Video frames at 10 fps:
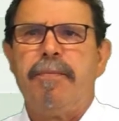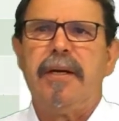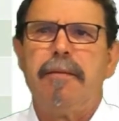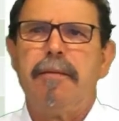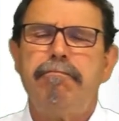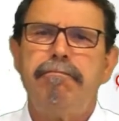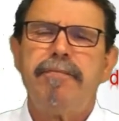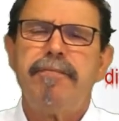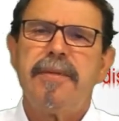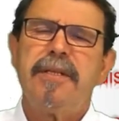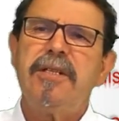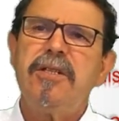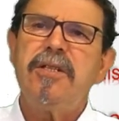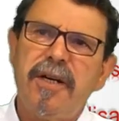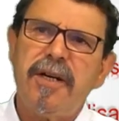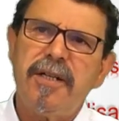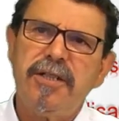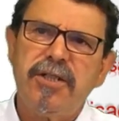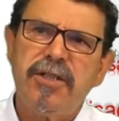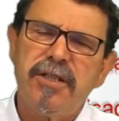The
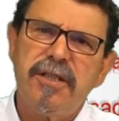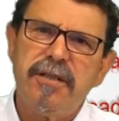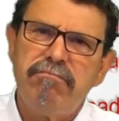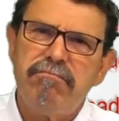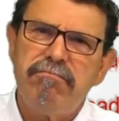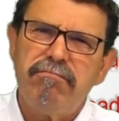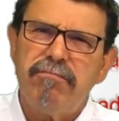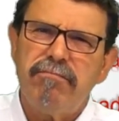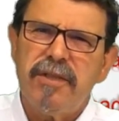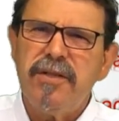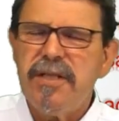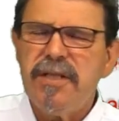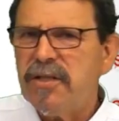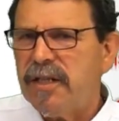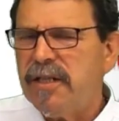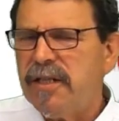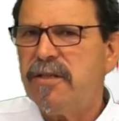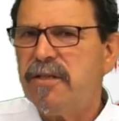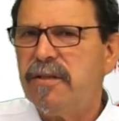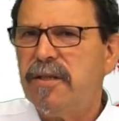disadvantage in this
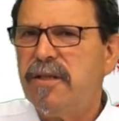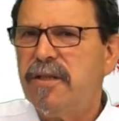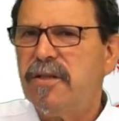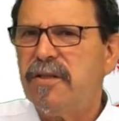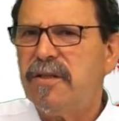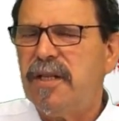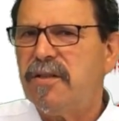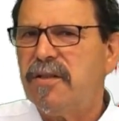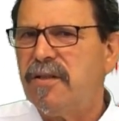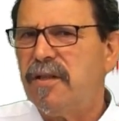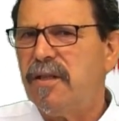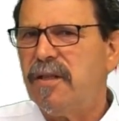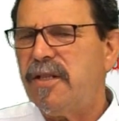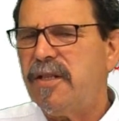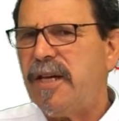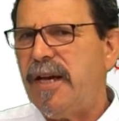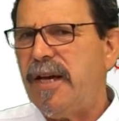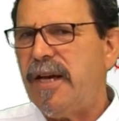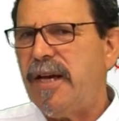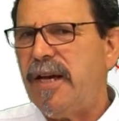case is that the
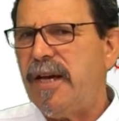air